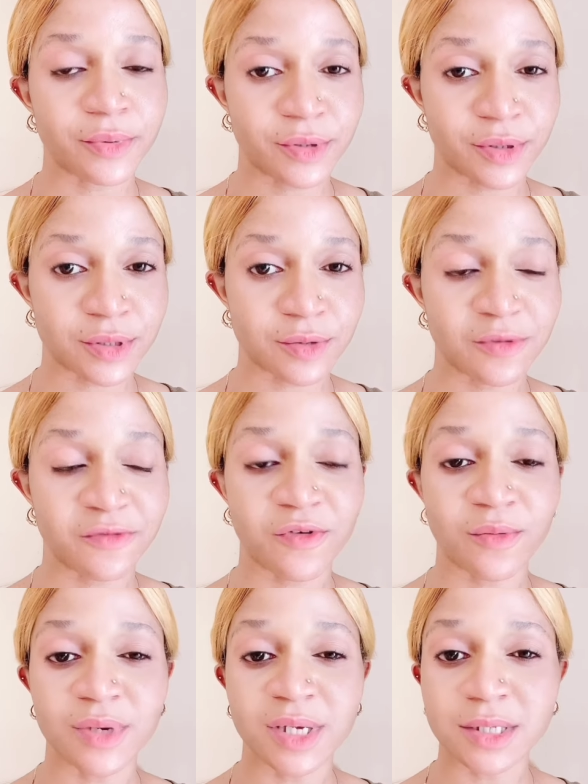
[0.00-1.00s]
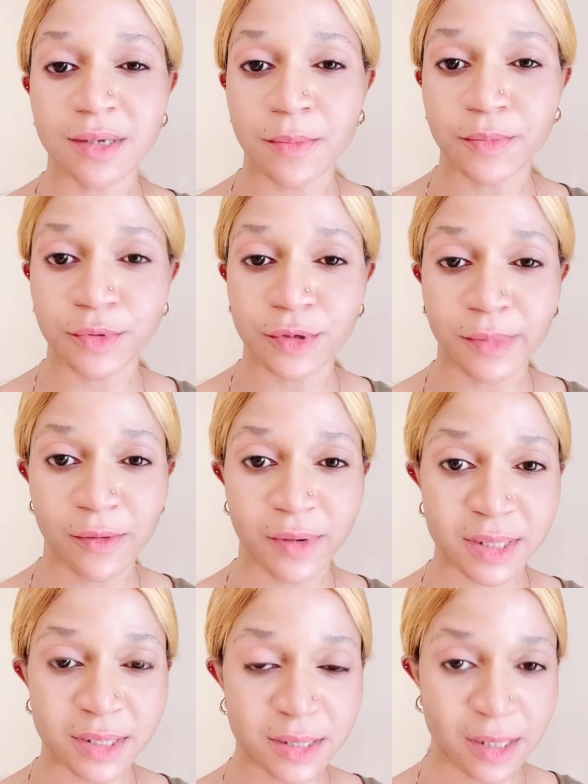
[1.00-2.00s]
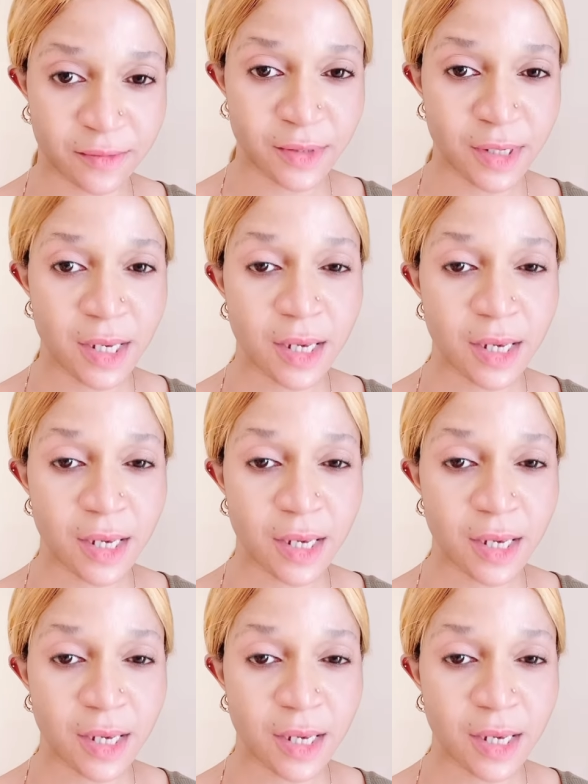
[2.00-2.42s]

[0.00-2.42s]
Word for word: products we formulate our product ourselves